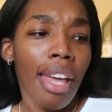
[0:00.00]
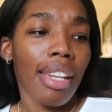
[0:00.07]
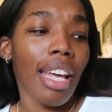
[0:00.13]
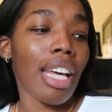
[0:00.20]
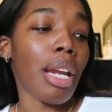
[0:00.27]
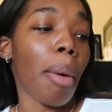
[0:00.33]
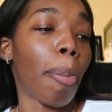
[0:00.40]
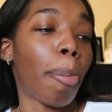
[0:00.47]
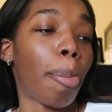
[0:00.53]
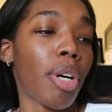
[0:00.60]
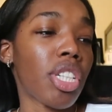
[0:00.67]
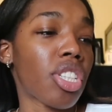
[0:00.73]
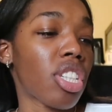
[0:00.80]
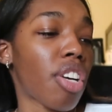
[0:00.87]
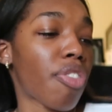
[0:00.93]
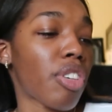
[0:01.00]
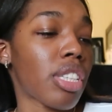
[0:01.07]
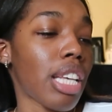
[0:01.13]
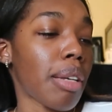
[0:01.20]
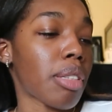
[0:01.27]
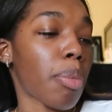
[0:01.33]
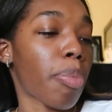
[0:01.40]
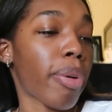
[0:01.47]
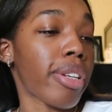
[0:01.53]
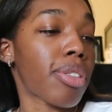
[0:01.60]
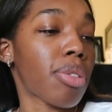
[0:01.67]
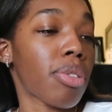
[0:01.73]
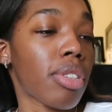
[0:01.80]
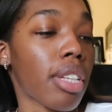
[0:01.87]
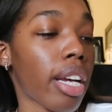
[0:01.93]
They had a bunch of different types of
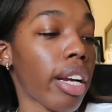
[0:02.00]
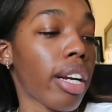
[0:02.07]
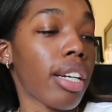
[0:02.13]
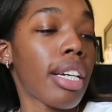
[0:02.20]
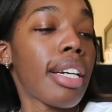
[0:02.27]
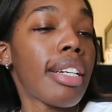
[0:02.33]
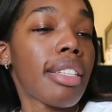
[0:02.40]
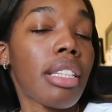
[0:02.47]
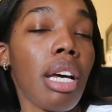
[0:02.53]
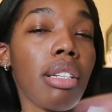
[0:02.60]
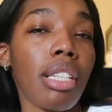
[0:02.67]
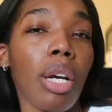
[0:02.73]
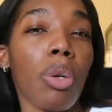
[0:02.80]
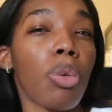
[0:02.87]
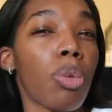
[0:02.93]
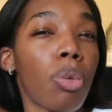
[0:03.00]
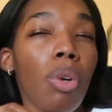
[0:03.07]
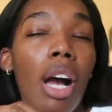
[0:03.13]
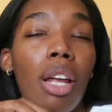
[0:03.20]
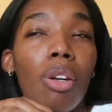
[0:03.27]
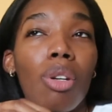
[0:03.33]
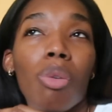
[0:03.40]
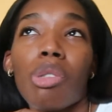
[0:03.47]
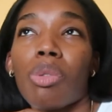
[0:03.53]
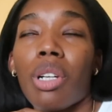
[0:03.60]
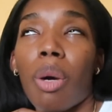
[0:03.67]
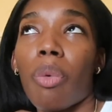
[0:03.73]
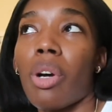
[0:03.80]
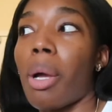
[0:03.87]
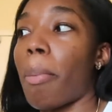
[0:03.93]
pretzels there. So I was like, ooh, I don't know which one
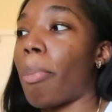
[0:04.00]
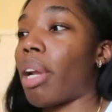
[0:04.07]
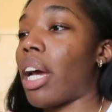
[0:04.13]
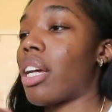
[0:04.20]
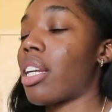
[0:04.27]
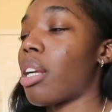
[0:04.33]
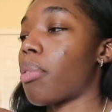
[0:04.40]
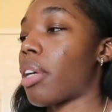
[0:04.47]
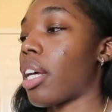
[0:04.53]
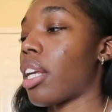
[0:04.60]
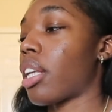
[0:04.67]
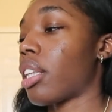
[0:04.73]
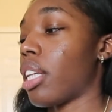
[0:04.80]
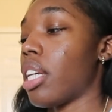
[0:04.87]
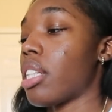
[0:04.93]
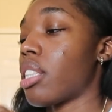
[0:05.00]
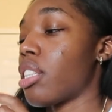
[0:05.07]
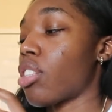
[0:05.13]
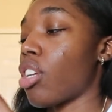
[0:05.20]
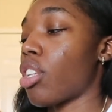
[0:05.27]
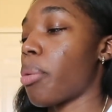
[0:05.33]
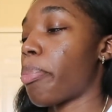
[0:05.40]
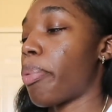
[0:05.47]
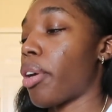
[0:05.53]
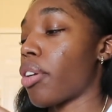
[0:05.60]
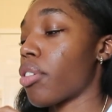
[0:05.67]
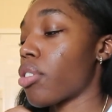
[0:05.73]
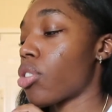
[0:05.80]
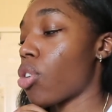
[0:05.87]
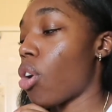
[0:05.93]
I want. But I ended up getting these. These are the
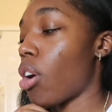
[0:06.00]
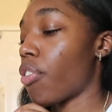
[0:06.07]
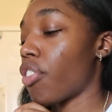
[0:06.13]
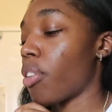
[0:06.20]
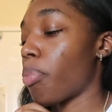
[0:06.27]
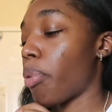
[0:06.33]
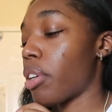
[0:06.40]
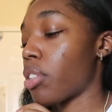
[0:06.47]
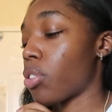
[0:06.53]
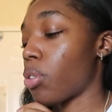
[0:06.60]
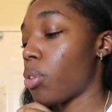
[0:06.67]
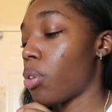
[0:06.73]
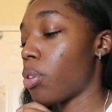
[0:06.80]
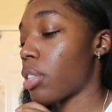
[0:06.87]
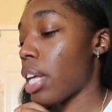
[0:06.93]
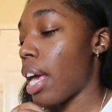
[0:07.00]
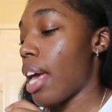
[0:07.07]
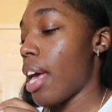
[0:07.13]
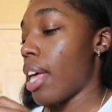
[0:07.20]
Better Toffee pretzels.